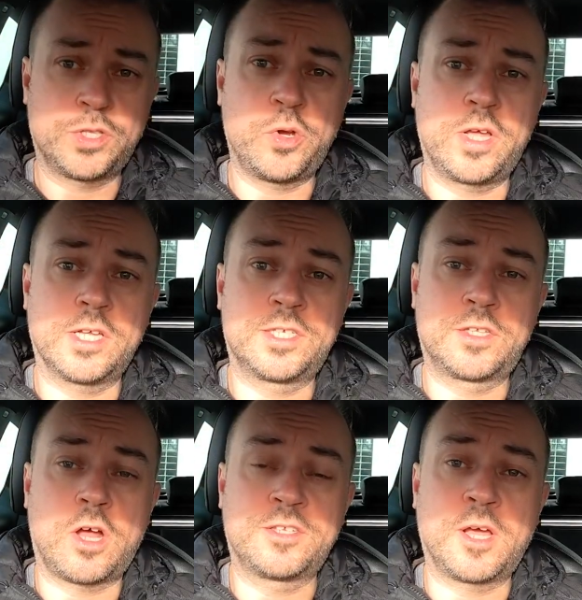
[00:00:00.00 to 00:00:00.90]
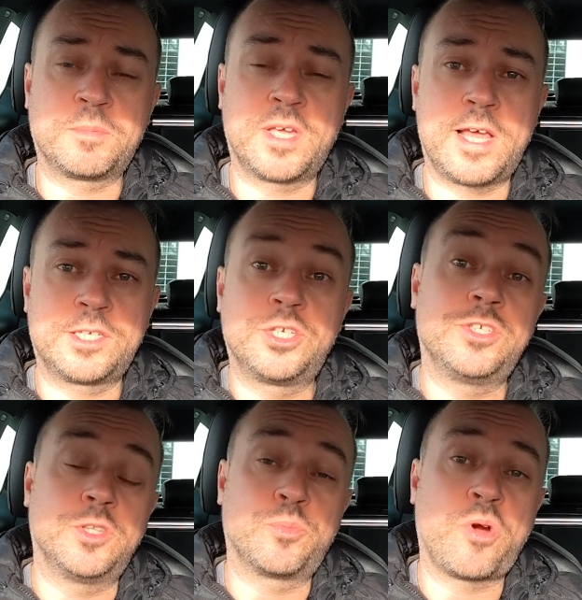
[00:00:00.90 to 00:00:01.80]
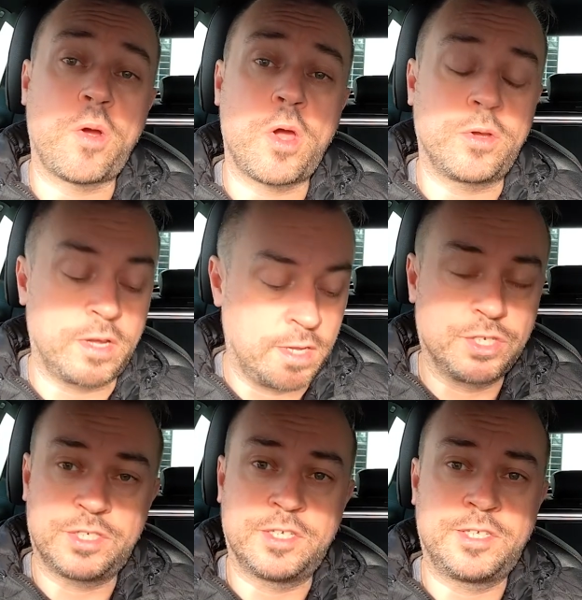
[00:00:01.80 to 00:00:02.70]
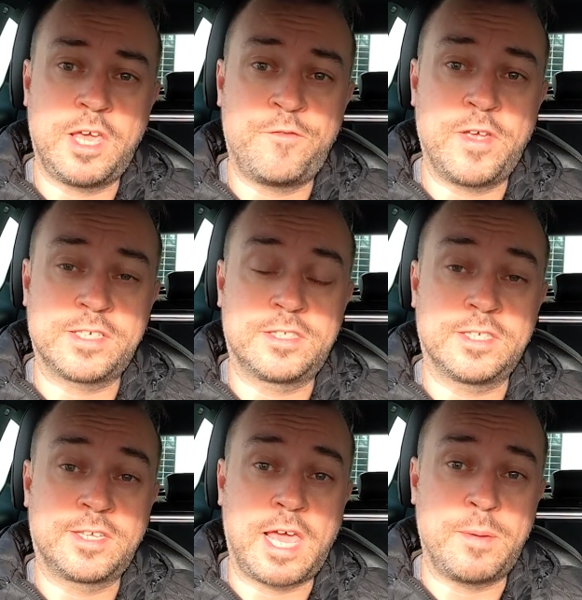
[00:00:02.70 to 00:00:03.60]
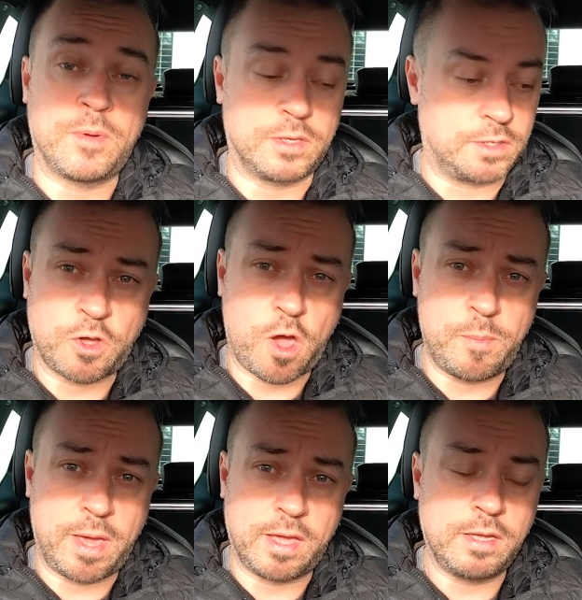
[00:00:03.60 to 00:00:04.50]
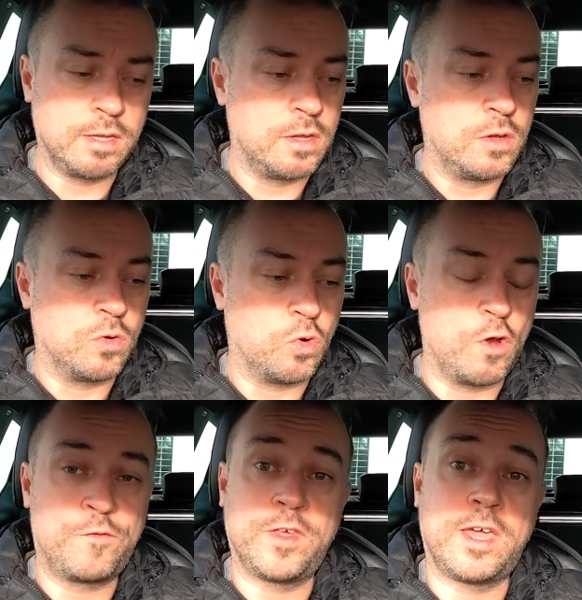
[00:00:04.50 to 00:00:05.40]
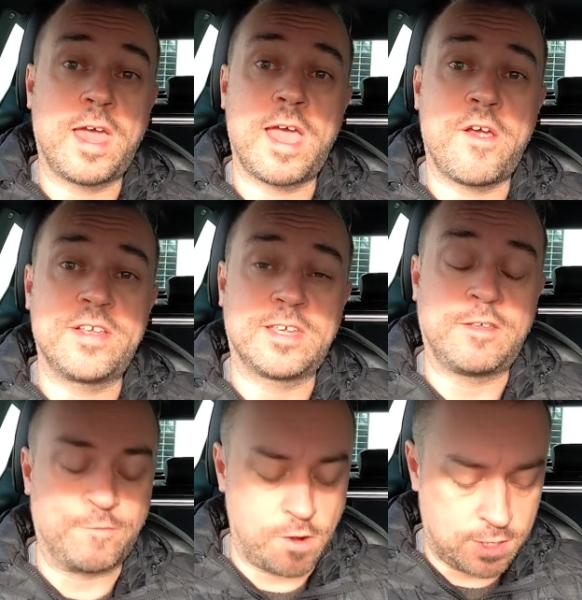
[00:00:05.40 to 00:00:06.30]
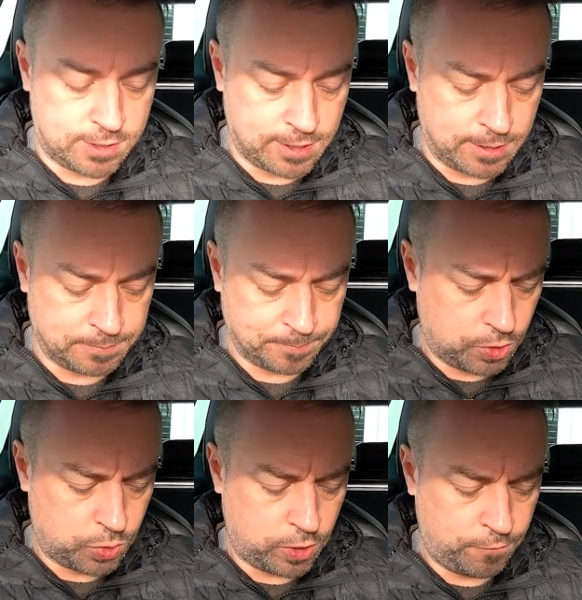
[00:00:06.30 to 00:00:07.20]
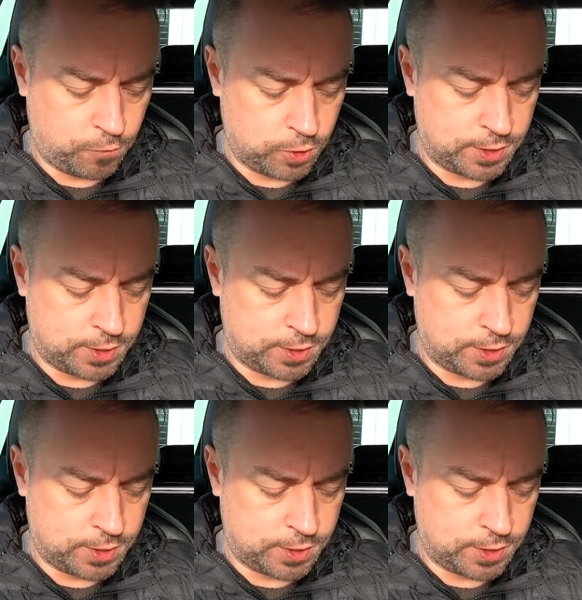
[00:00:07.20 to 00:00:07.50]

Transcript: we're doing a startup test using the Pro Oak just to see if it's the same timing or if the Air is any faster. For 24